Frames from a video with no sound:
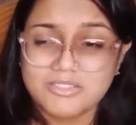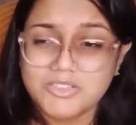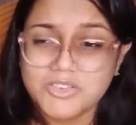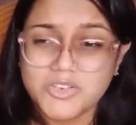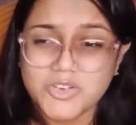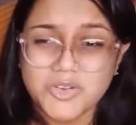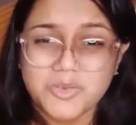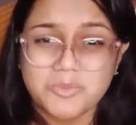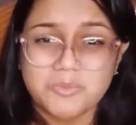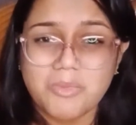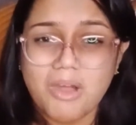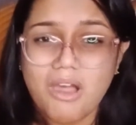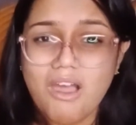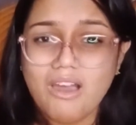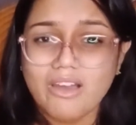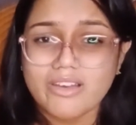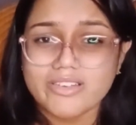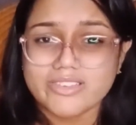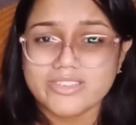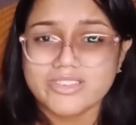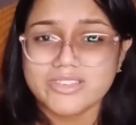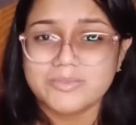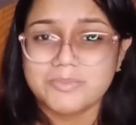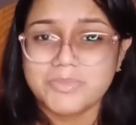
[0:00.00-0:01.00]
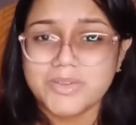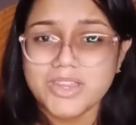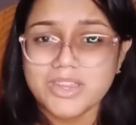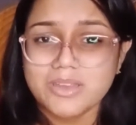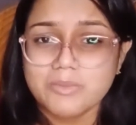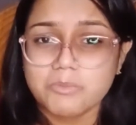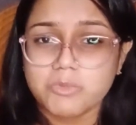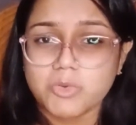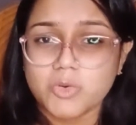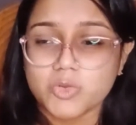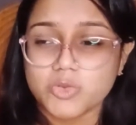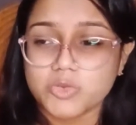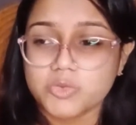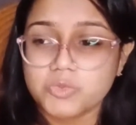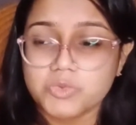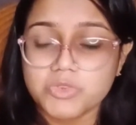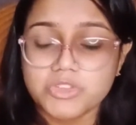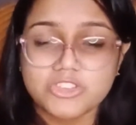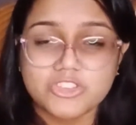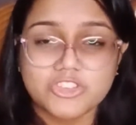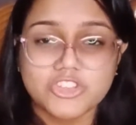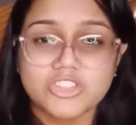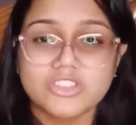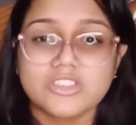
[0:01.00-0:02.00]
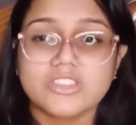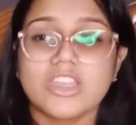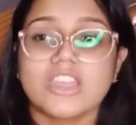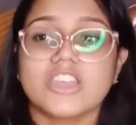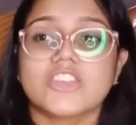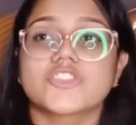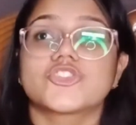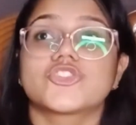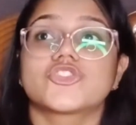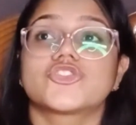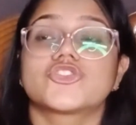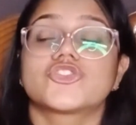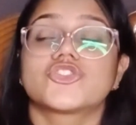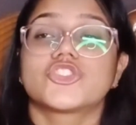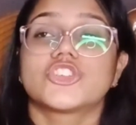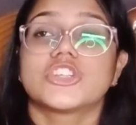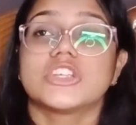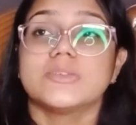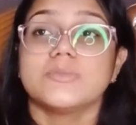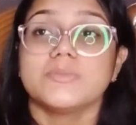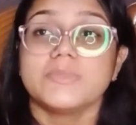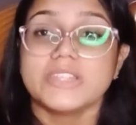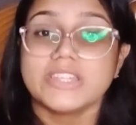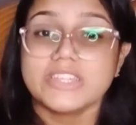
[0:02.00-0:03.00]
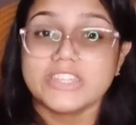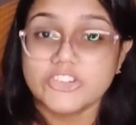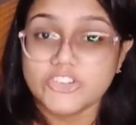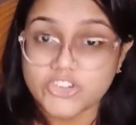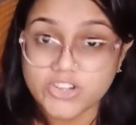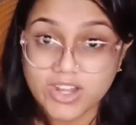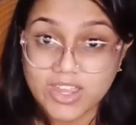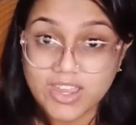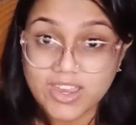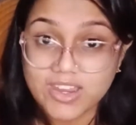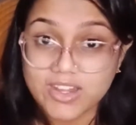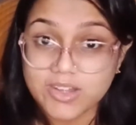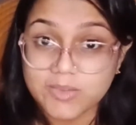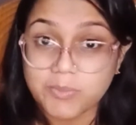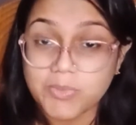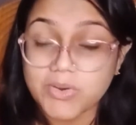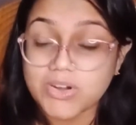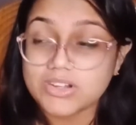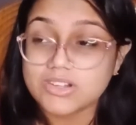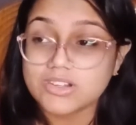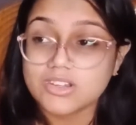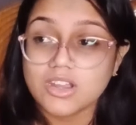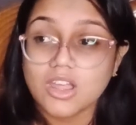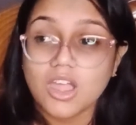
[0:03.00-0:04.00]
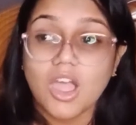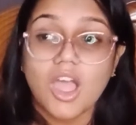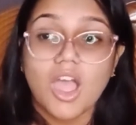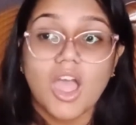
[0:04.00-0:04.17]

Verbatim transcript: good marks in pre-boards, which is extremely great, but